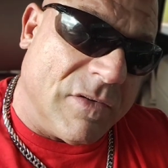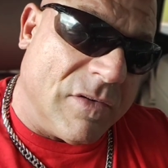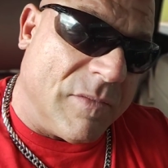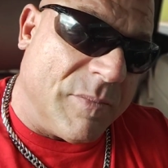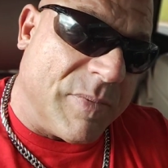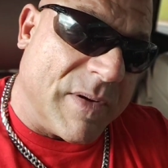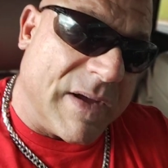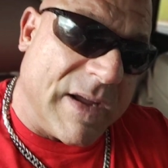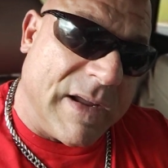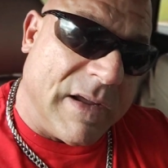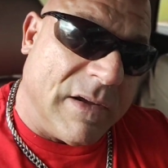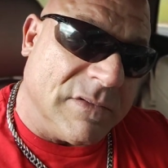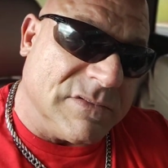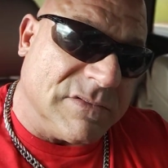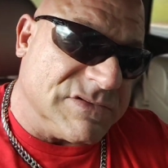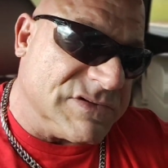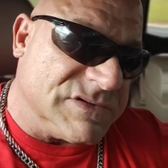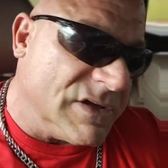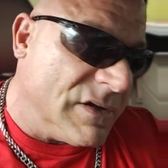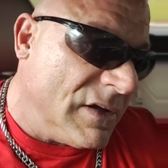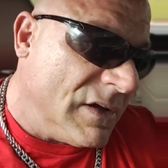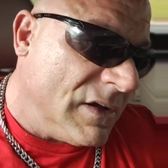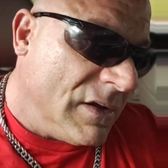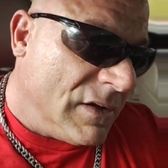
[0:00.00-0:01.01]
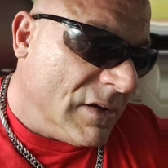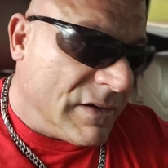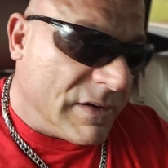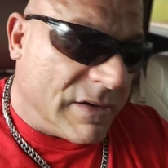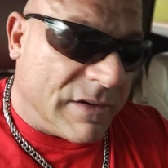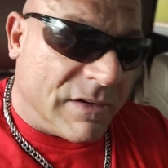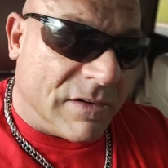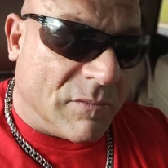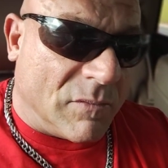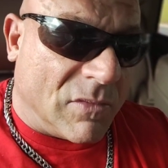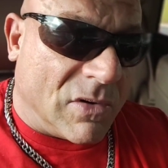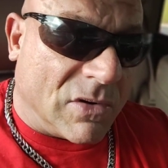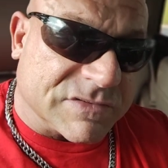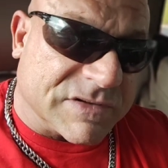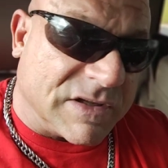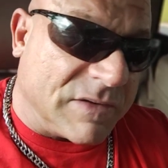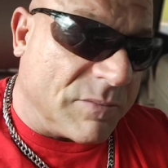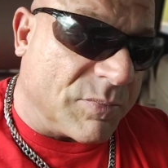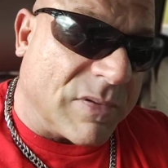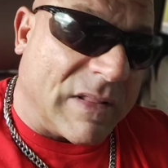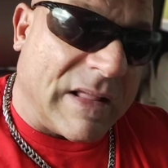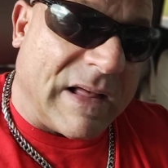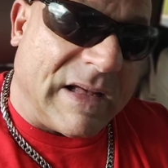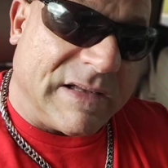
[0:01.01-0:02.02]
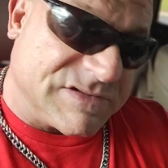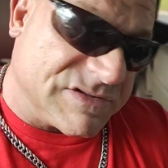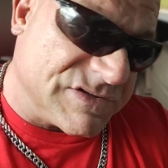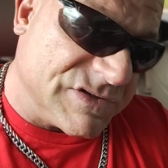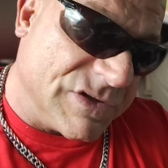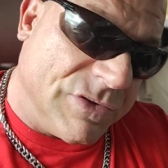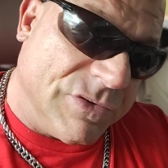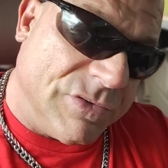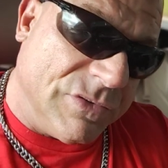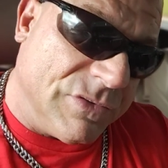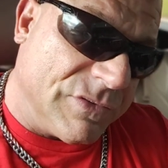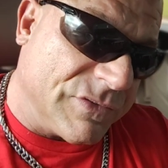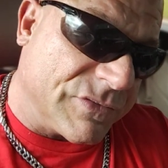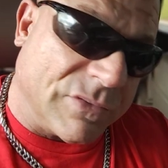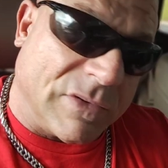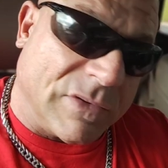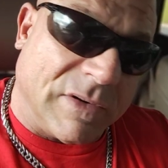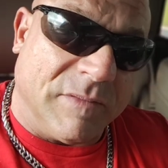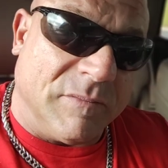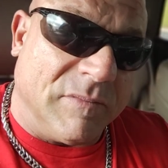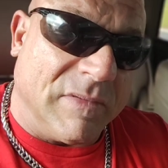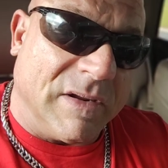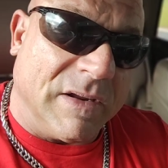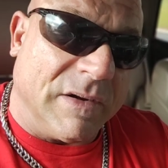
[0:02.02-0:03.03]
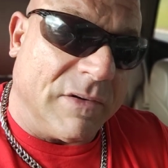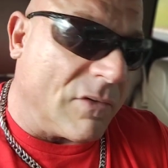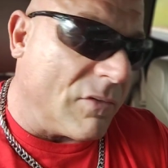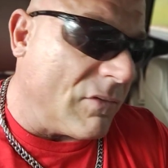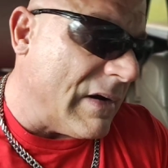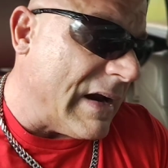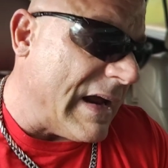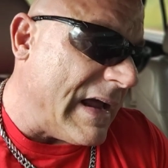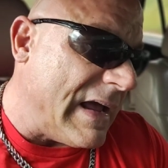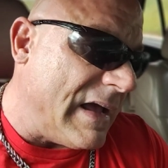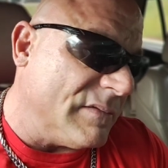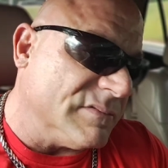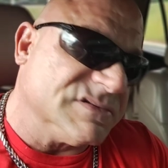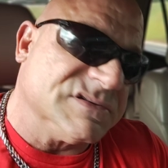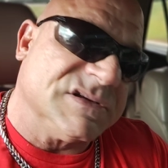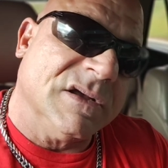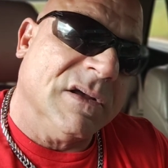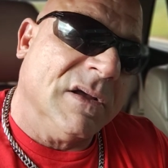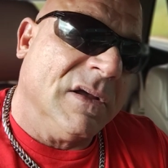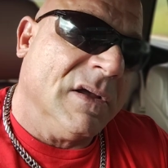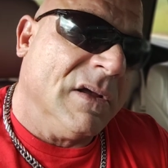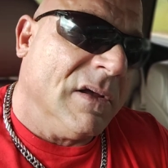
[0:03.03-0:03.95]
pounds in a multiply suit, three meter wraps,